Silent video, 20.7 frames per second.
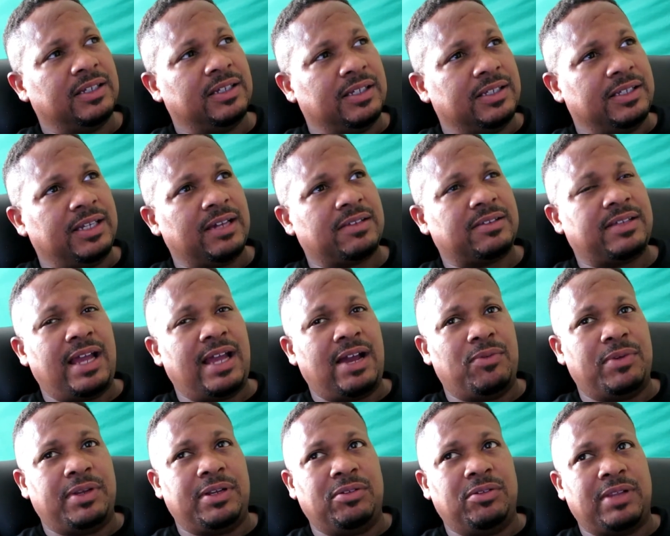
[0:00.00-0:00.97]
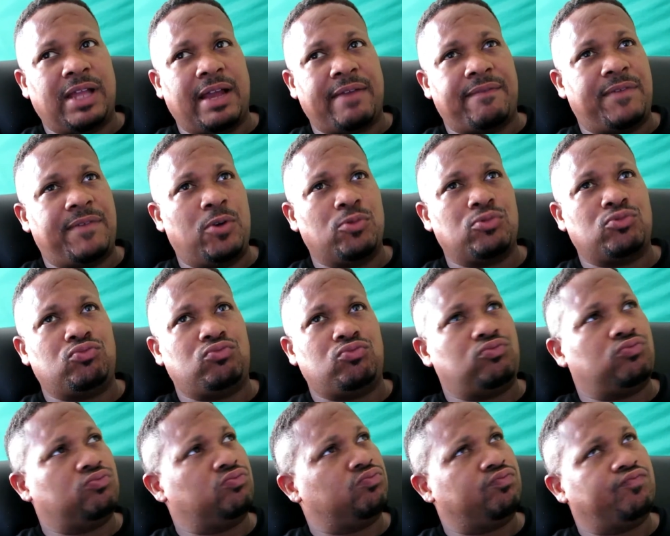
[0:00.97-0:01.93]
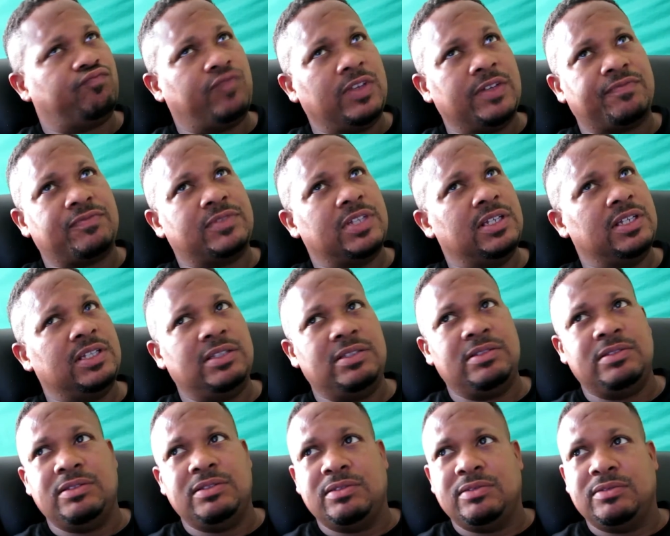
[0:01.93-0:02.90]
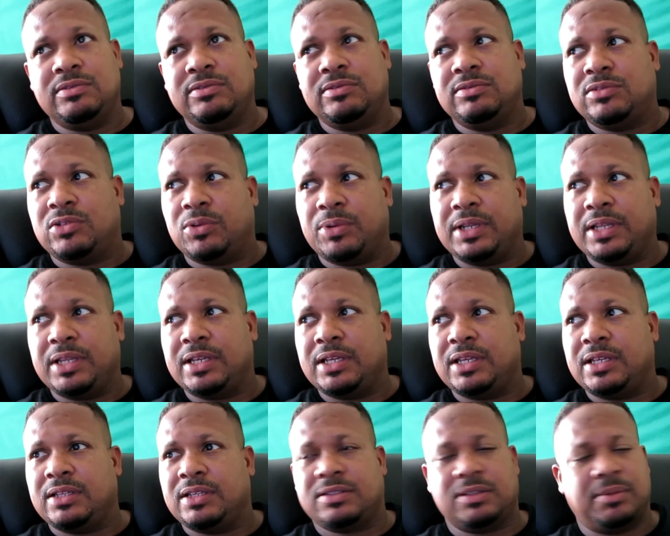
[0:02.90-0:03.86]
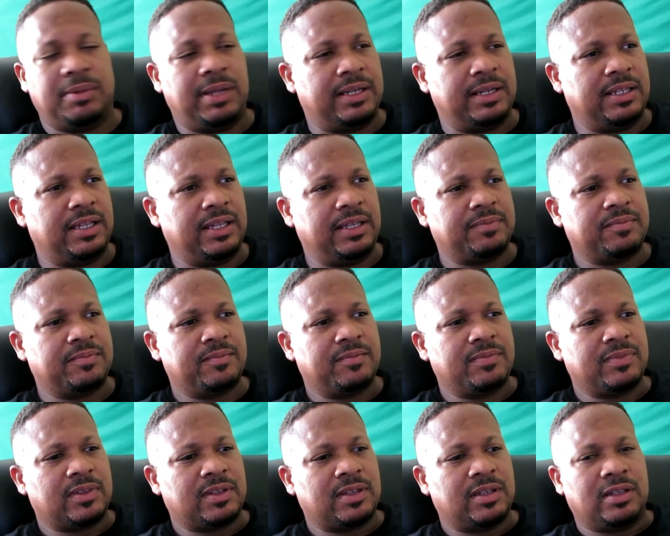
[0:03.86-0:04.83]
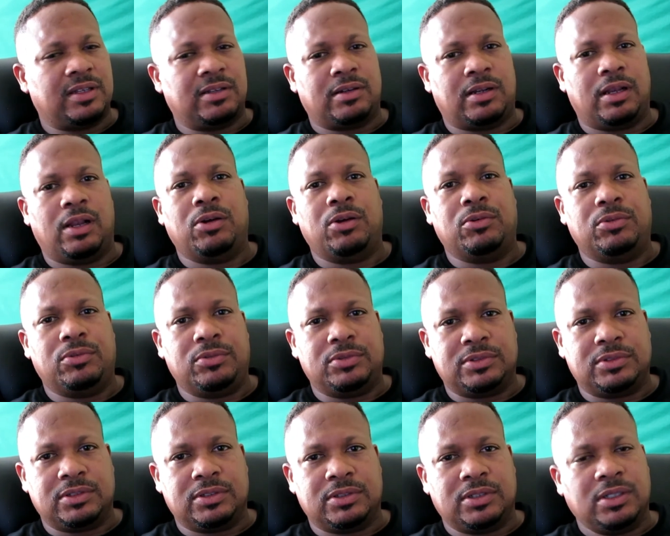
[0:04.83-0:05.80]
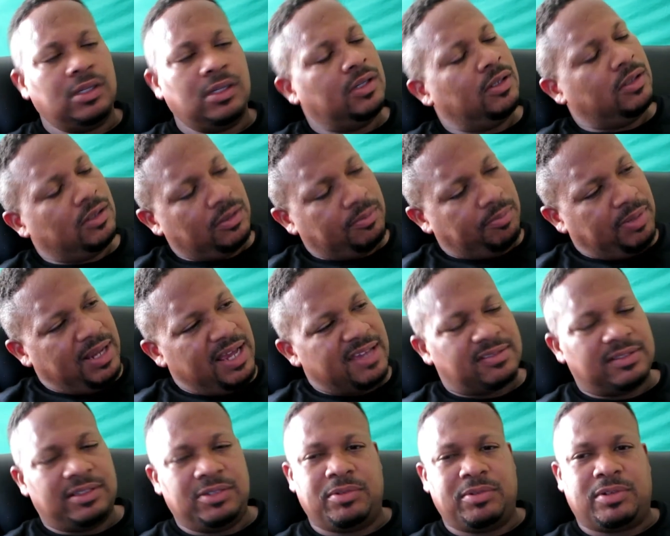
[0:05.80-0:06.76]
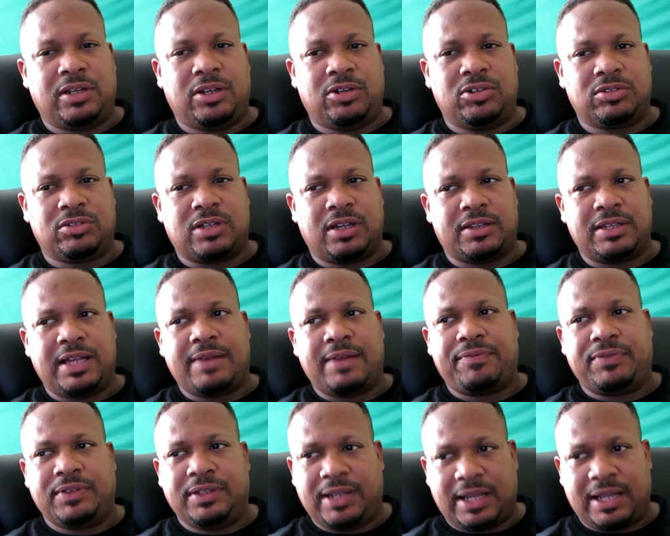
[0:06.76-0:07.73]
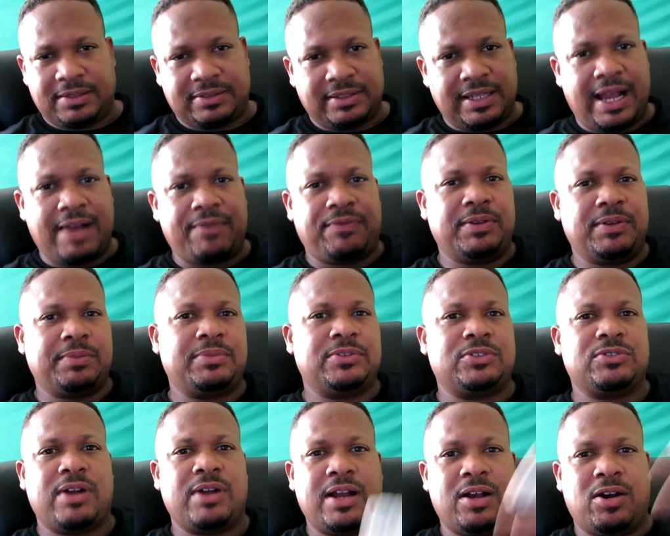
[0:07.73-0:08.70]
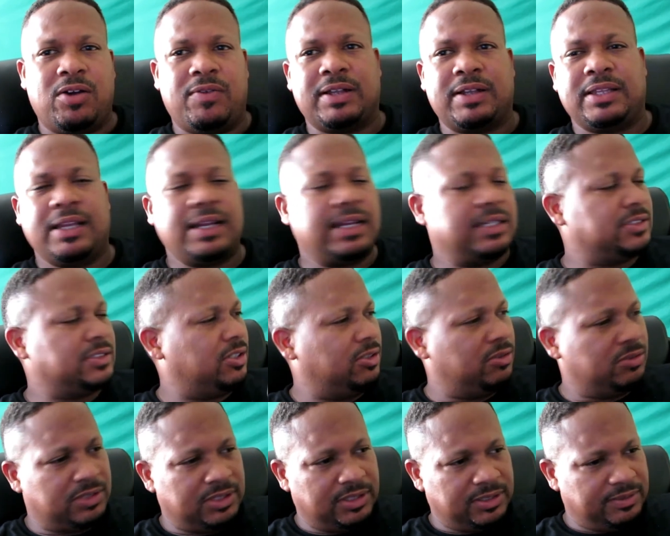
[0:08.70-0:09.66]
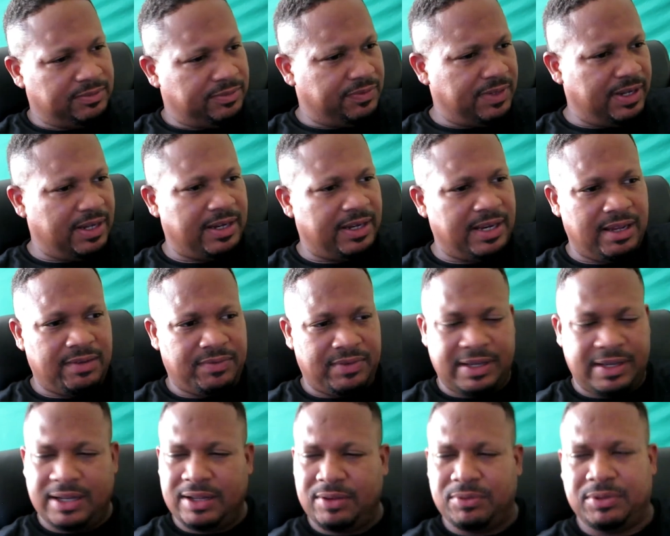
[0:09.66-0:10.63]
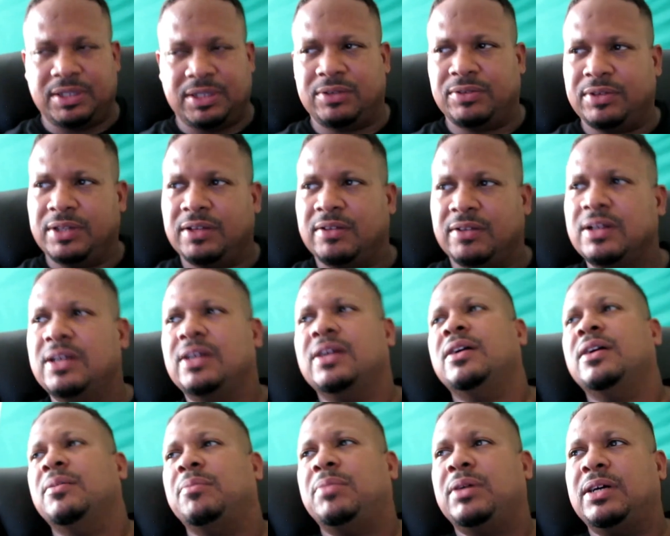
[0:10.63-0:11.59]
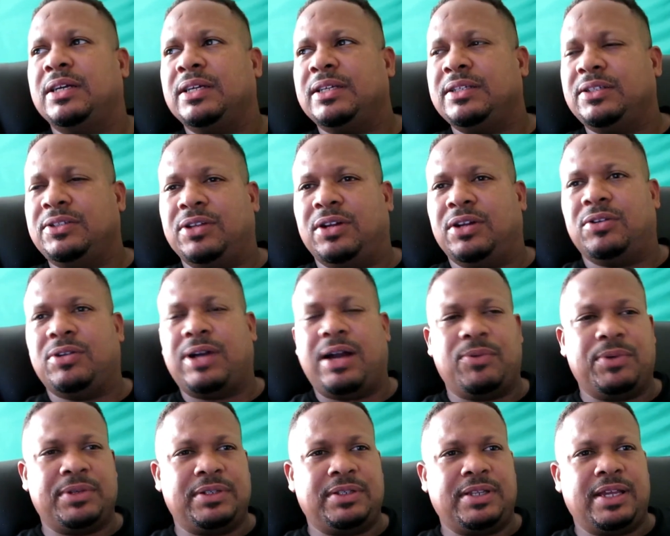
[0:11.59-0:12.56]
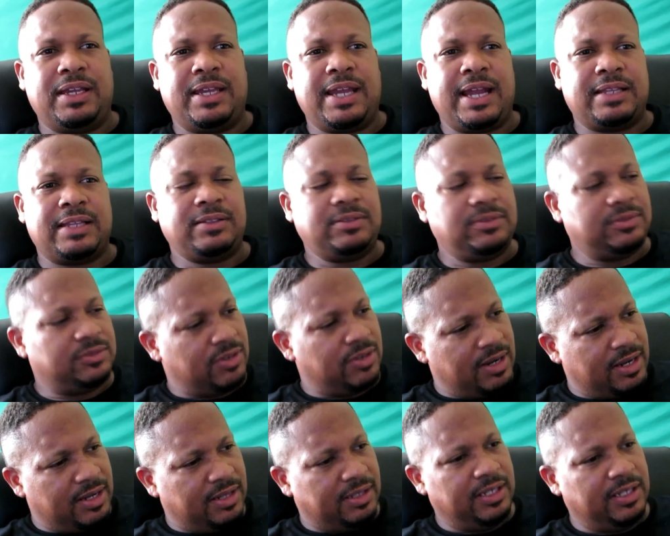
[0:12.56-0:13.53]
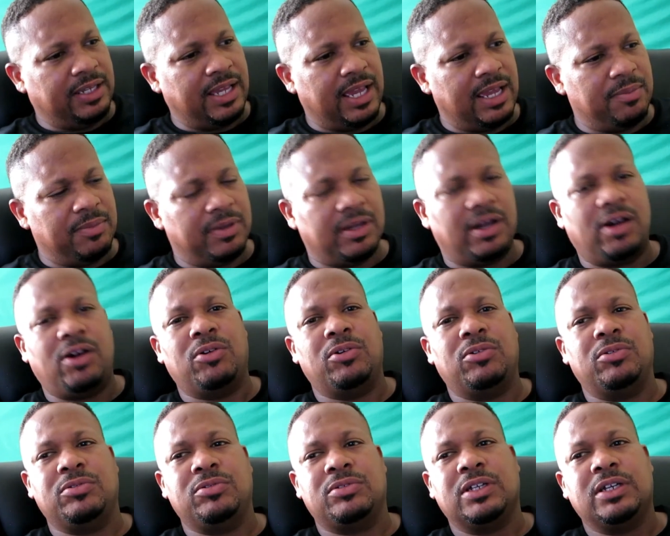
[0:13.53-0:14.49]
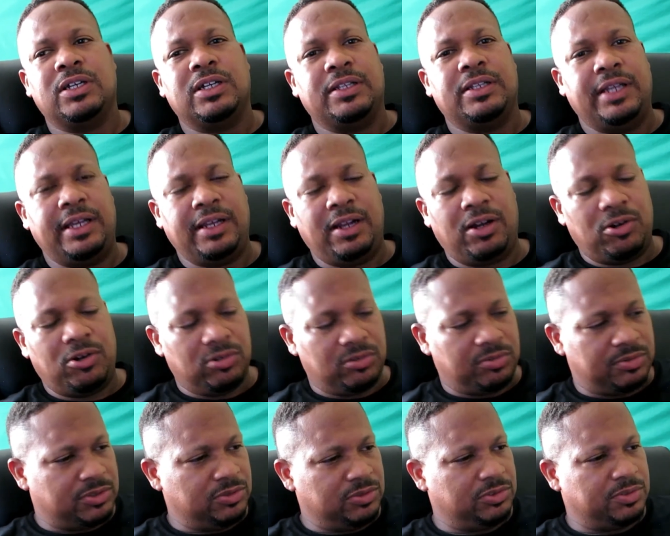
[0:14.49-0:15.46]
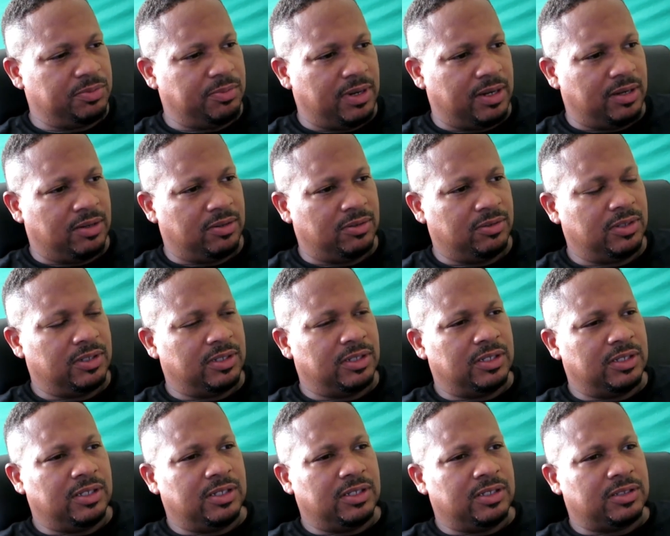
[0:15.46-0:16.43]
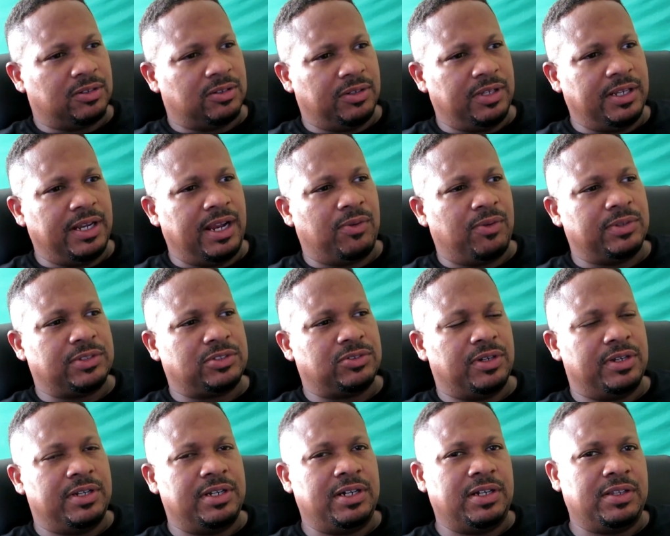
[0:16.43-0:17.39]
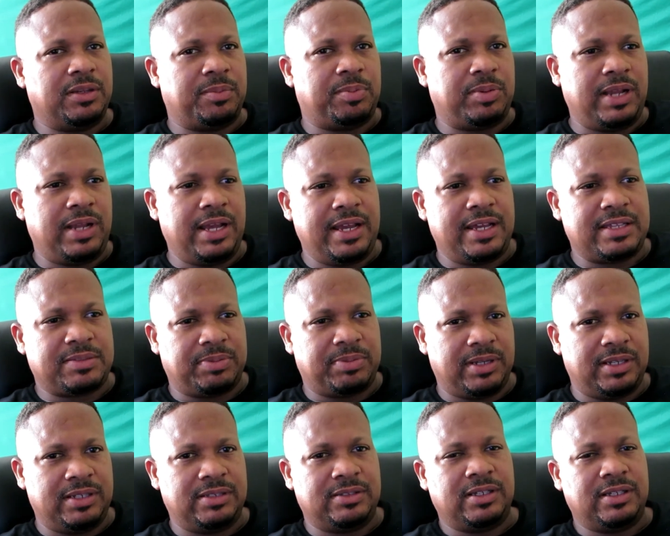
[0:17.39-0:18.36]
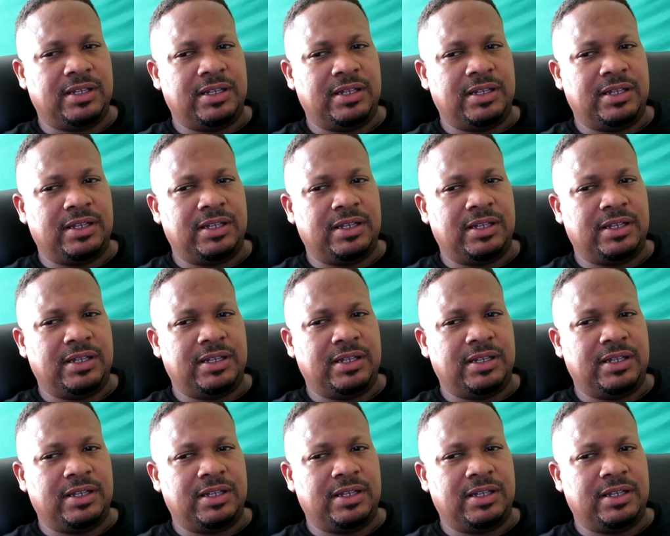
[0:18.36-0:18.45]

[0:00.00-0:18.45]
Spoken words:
Yesterday I went, it was like 4:15, 20, something like that. Closed. Blessed he was closed because I flipped the dryer over. I think I told you and found out whatever. But you know, I went. They got the dryer. He gave me a hose. That hose was too small. So then I went to another appliance place.